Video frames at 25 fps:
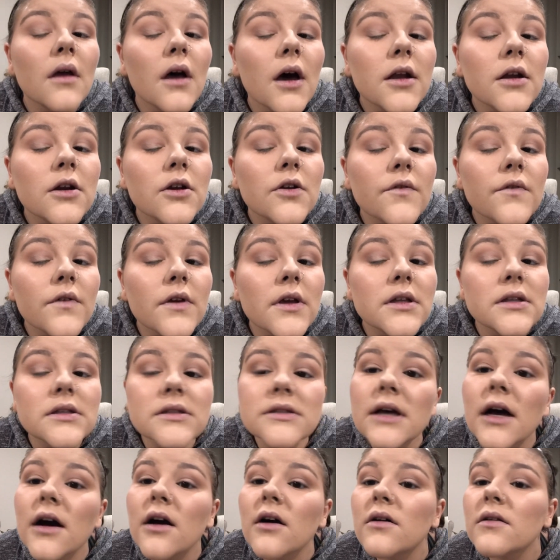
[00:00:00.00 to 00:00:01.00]
I don't know if you can
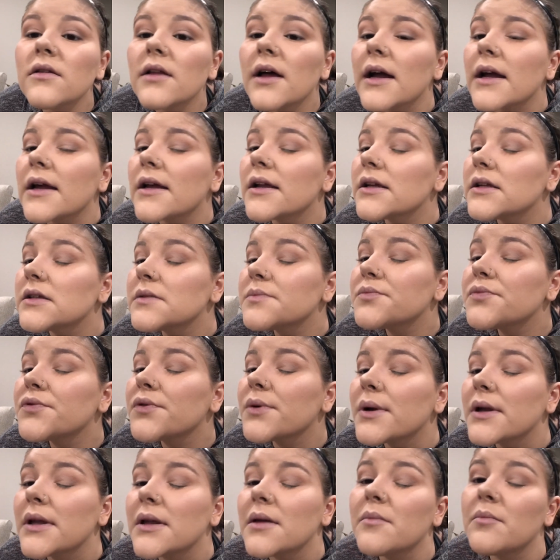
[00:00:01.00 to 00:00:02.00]
tell, like it is
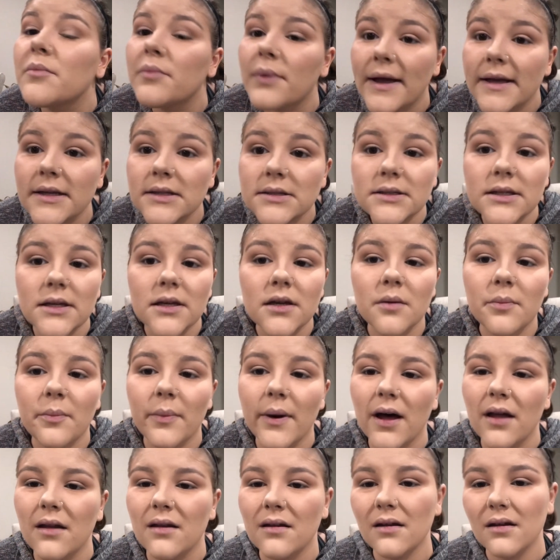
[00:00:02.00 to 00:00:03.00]
pretty basic,
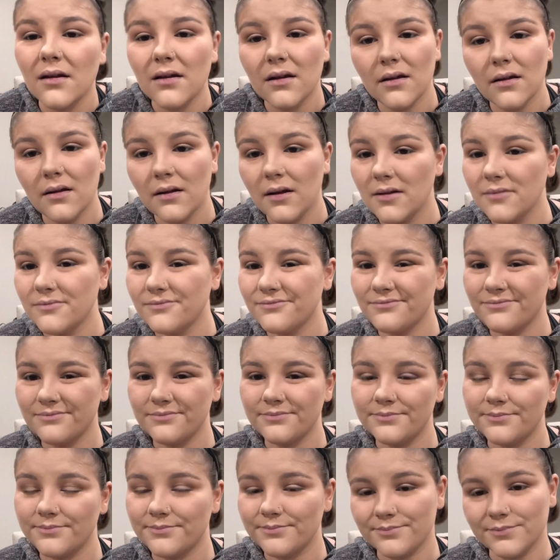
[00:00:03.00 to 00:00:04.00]
but
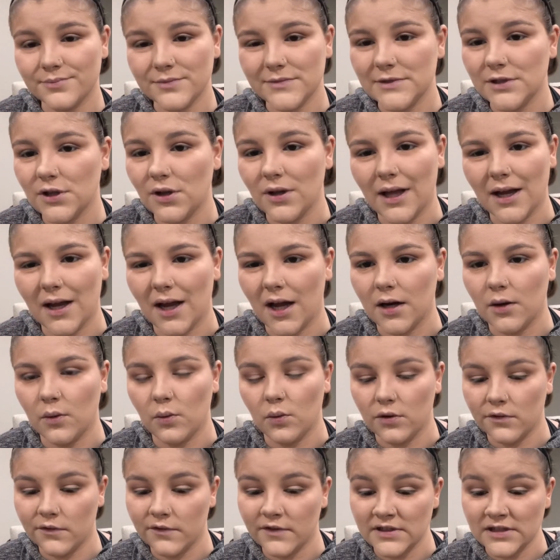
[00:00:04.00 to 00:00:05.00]
it's all I kind of
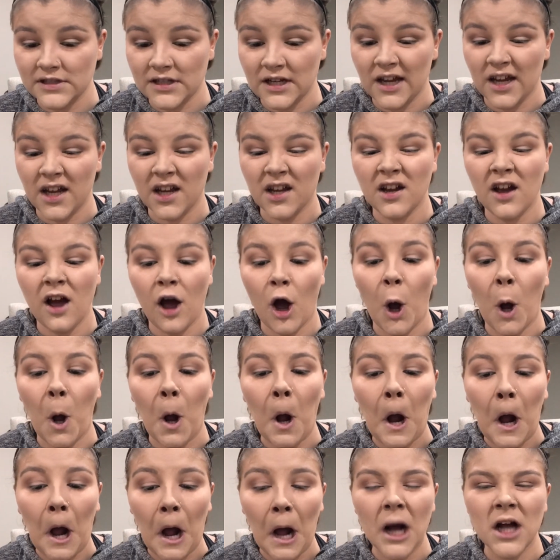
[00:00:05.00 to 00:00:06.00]
want for today.
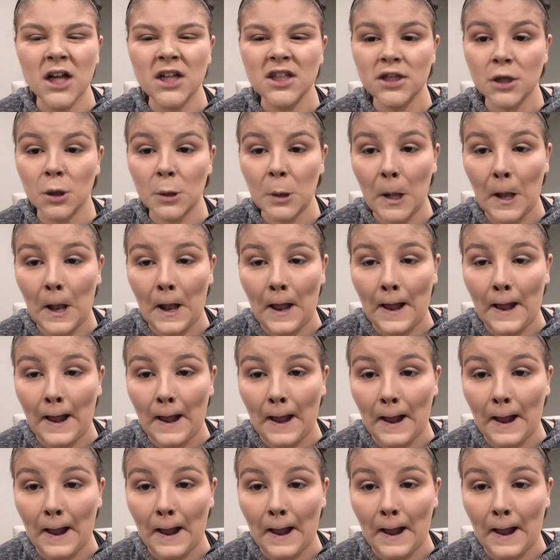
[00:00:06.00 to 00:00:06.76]
Yeah.